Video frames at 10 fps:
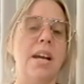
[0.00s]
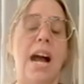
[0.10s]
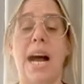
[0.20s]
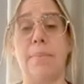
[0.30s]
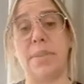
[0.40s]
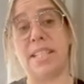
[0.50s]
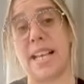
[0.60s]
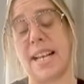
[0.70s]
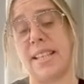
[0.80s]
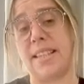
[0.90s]
The
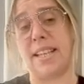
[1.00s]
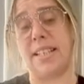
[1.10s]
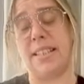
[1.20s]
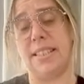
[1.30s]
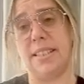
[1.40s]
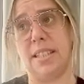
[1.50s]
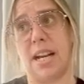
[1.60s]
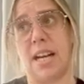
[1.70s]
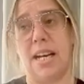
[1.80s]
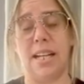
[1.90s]
second thing,
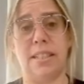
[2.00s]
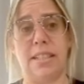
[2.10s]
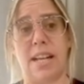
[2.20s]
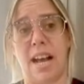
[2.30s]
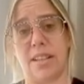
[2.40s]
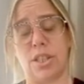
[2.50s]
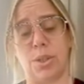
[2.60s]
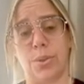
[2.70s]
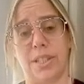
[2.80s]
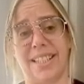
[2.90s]
other
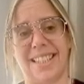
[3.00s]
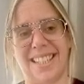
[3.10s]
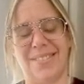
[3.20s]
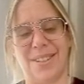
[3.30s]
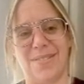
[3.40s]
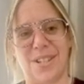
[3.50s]
tooling that we've